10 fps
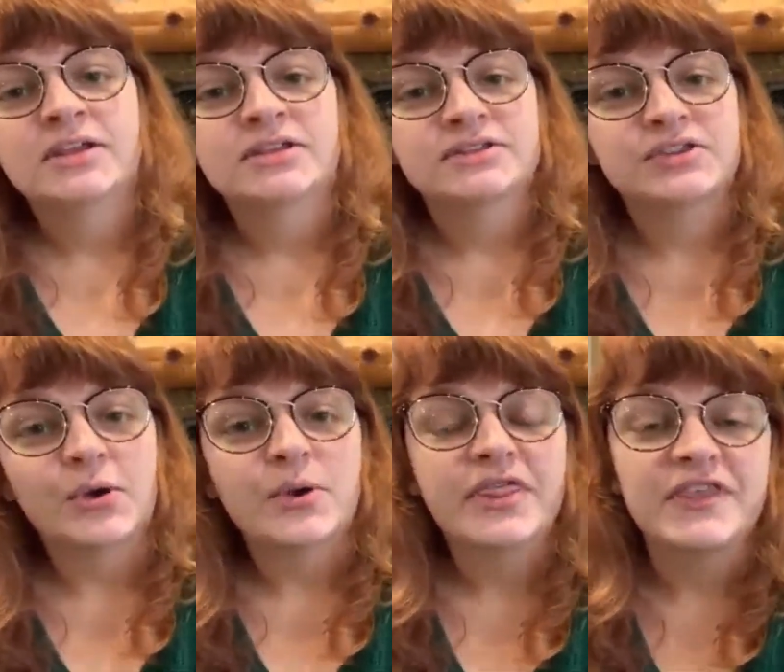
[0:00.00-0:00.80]

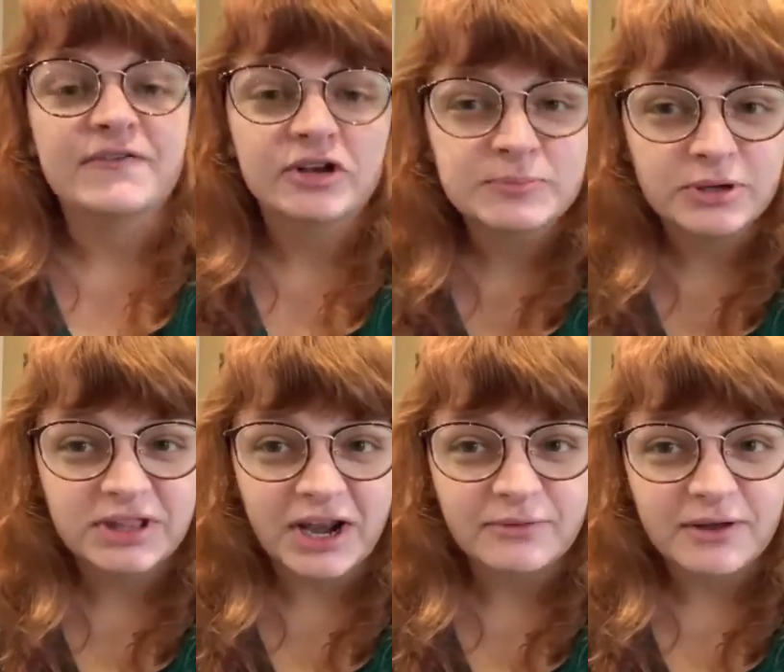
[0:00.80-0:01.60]
So the first book
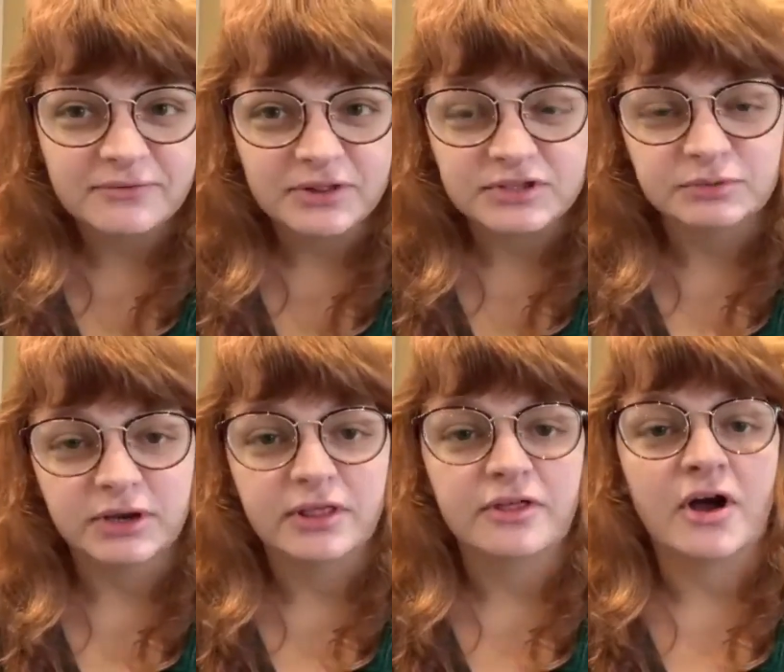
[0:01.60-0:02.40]
that I read for this
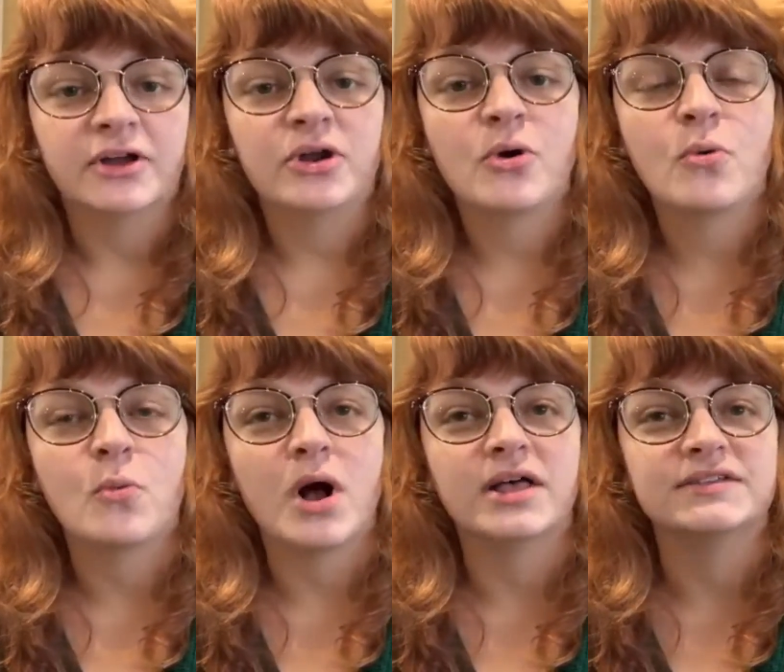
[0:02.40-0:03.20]
readathon
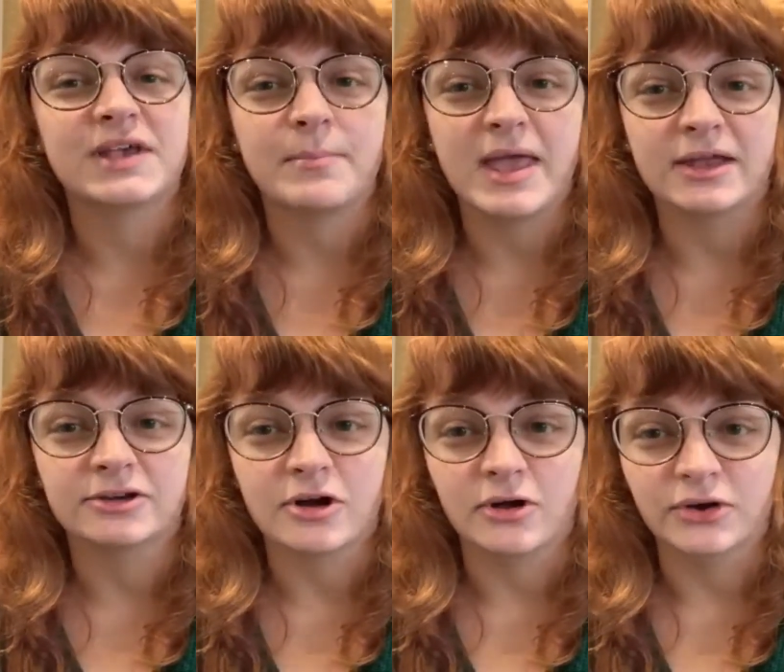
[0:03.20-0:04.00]
was A Man
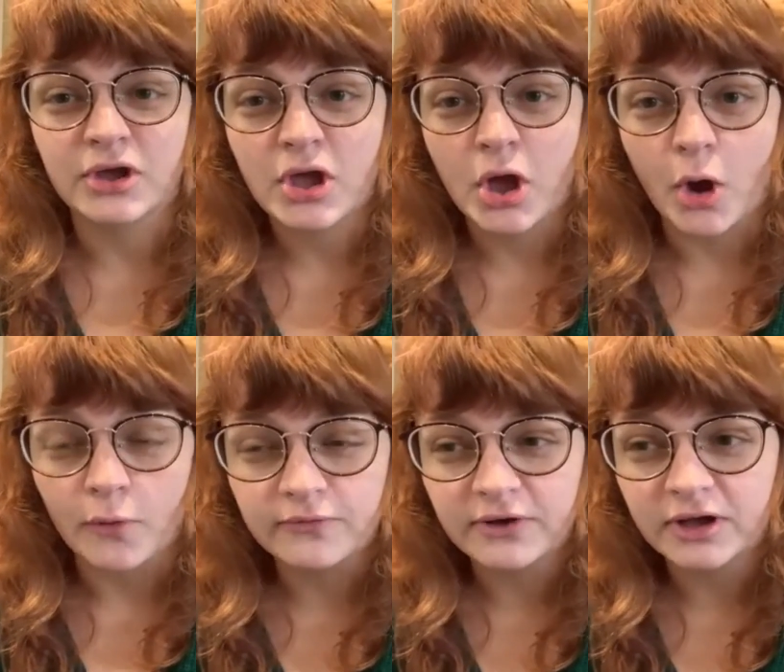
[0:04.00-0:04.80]
Called
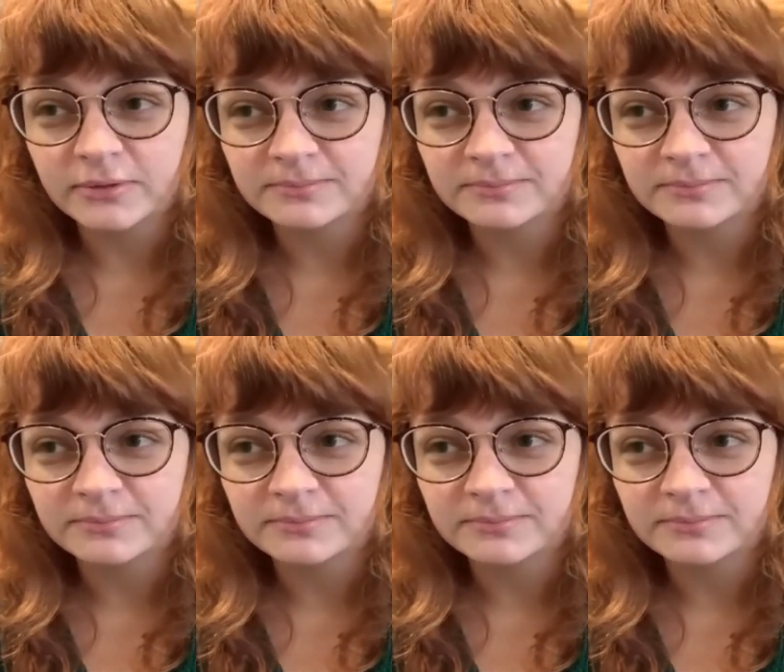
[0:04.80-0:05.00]
Ova,